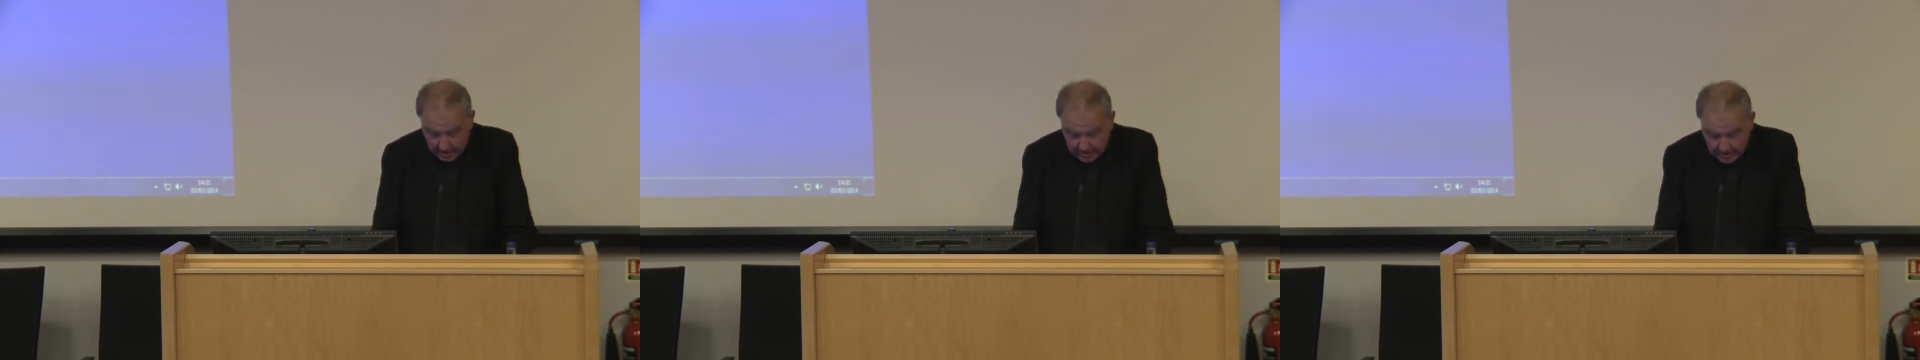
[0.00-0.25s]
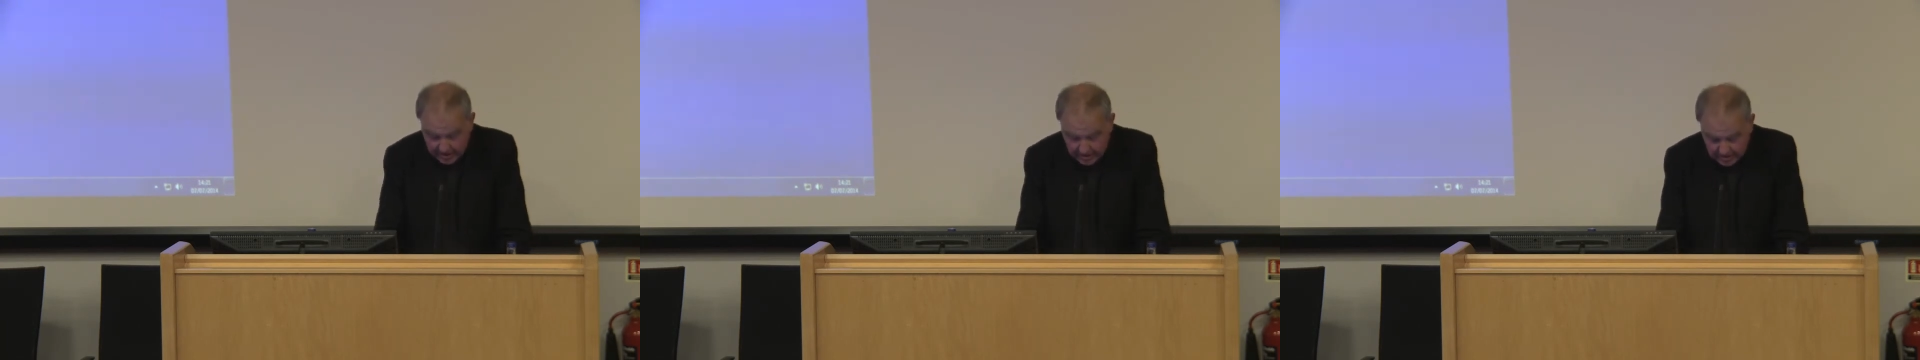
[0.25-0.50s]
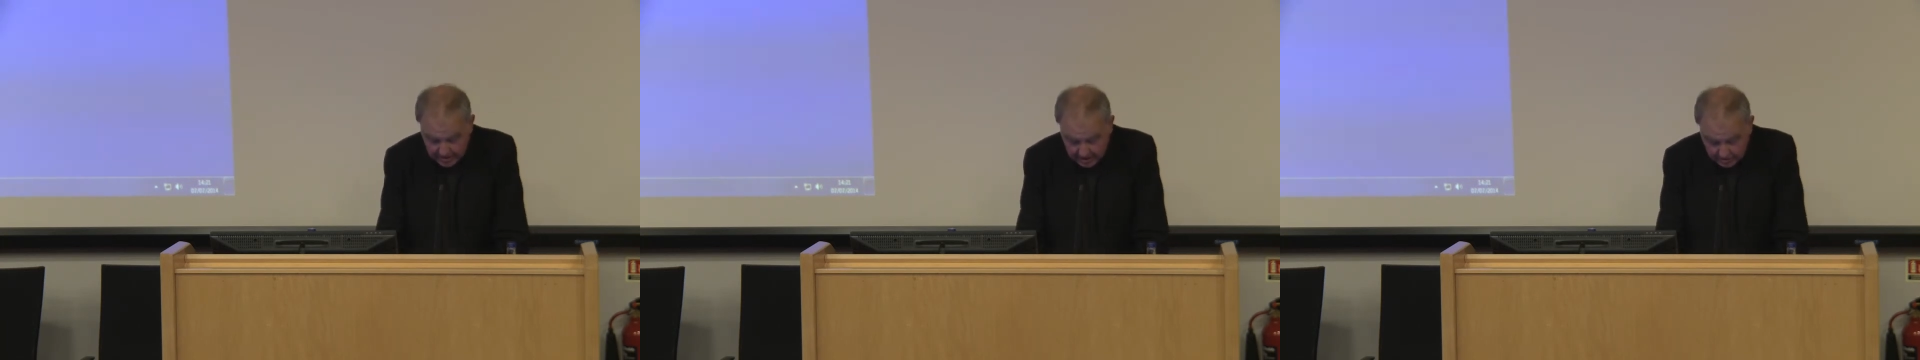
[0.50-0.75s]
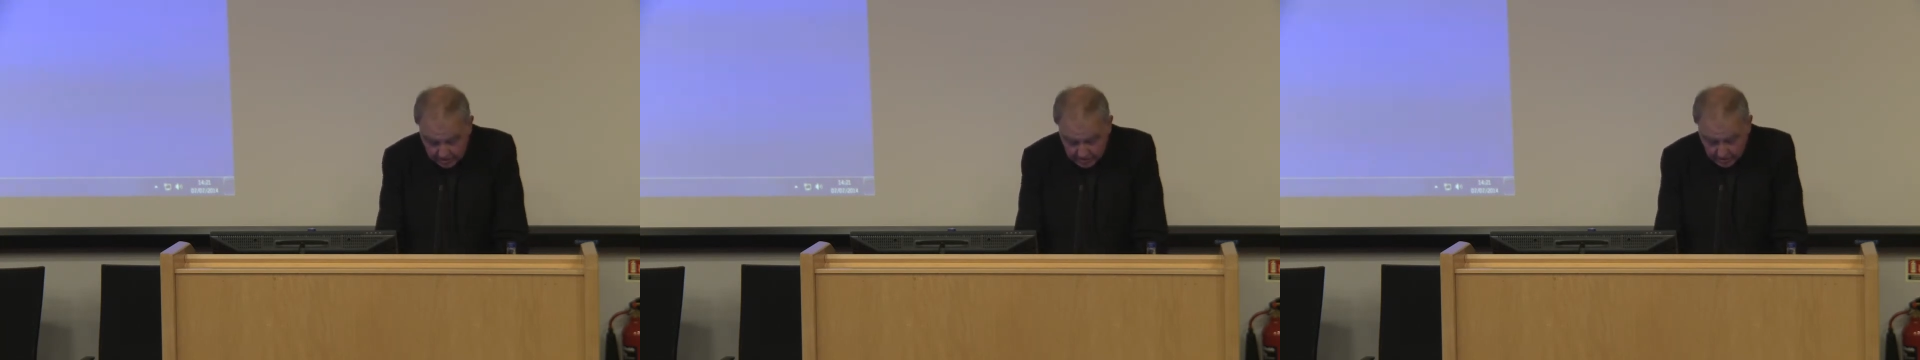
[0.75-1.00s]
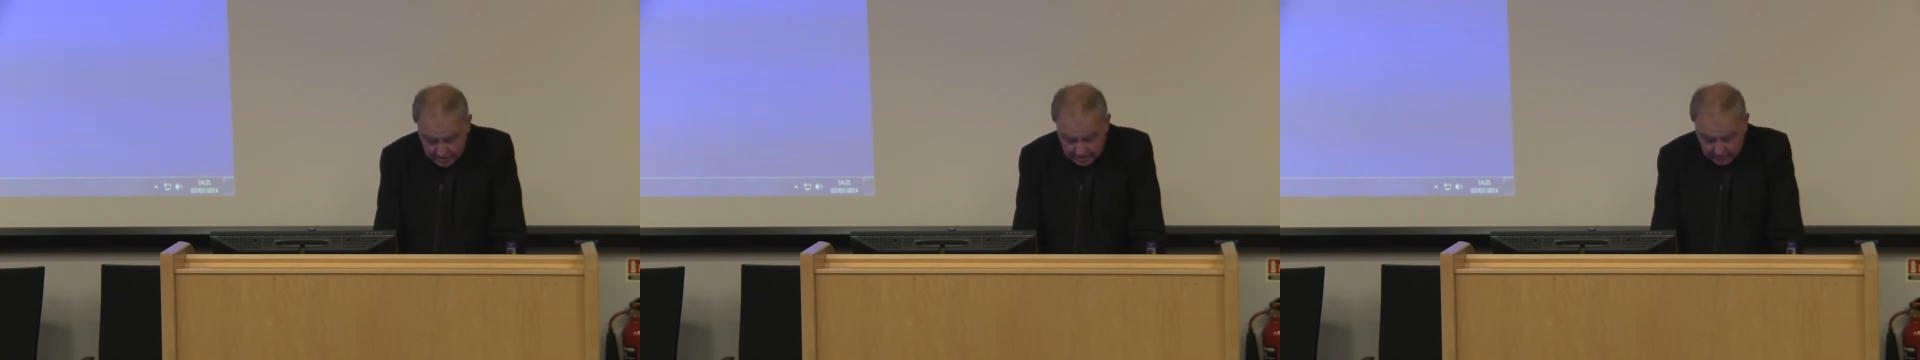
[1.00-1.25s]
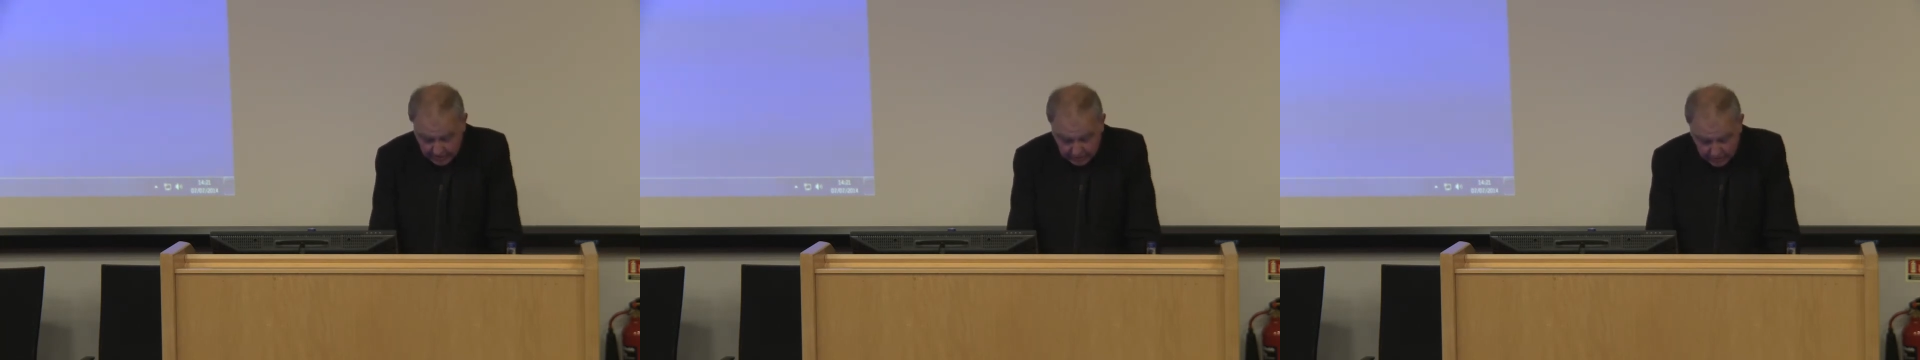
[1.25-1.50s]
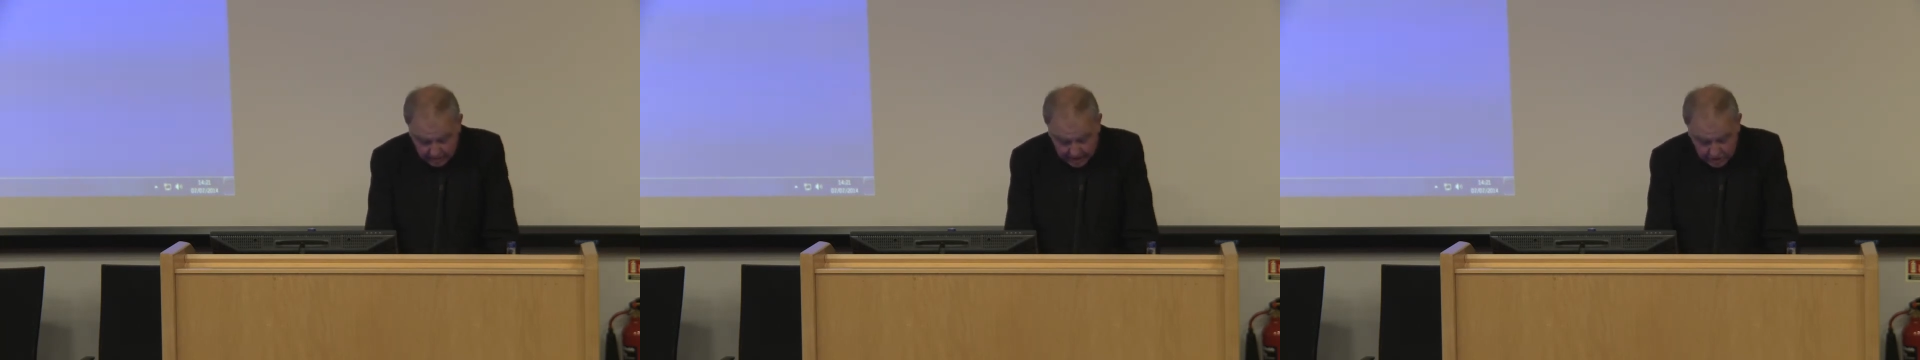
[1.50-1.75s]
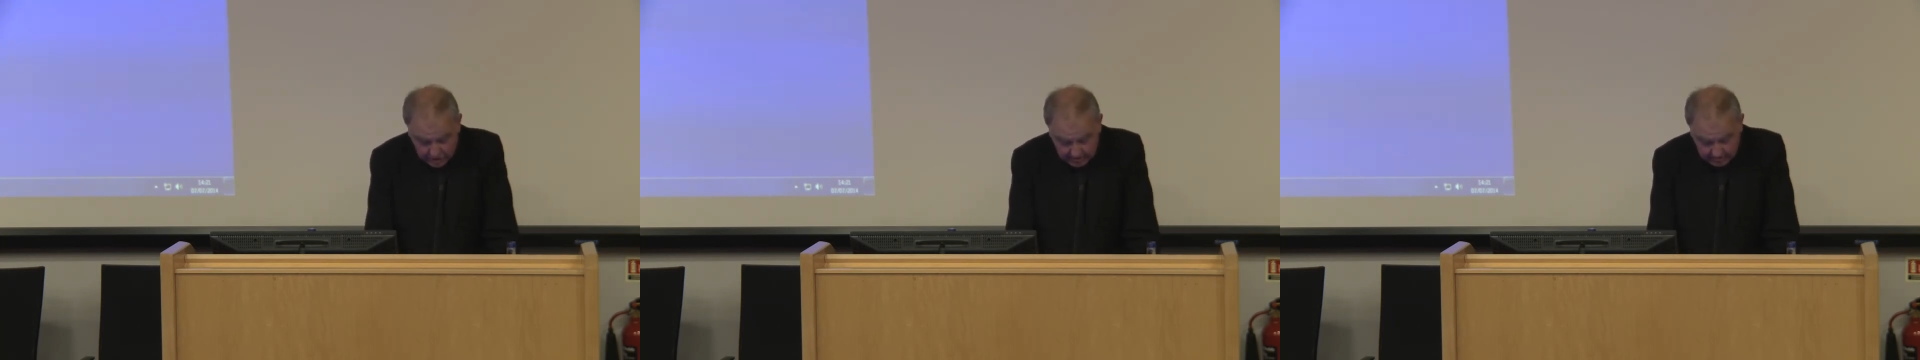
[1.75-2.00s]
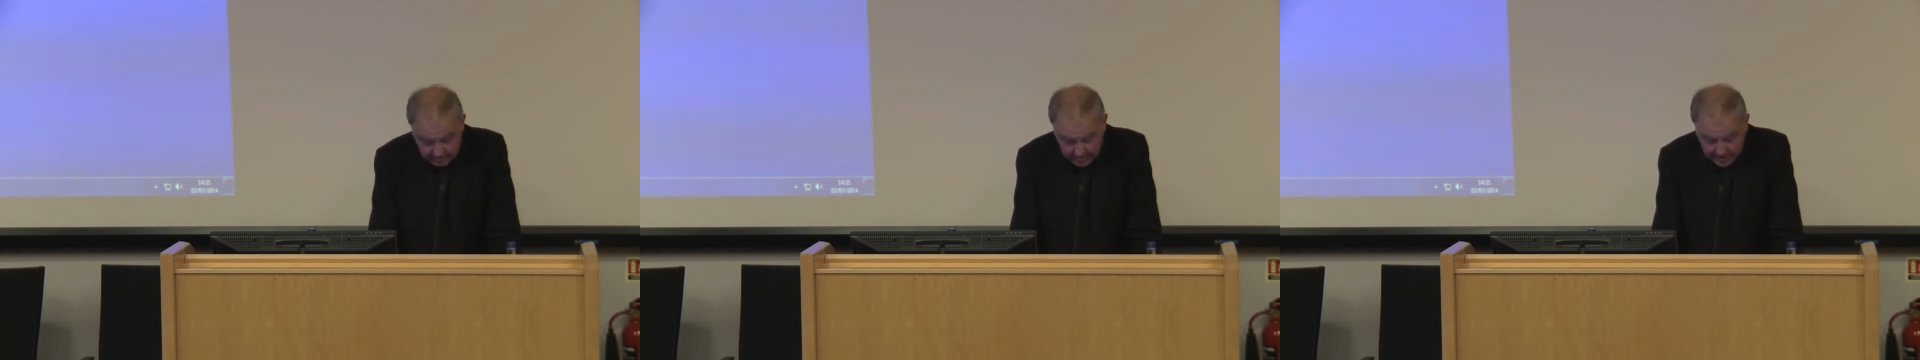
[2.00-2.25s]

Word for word: by the external sources of information,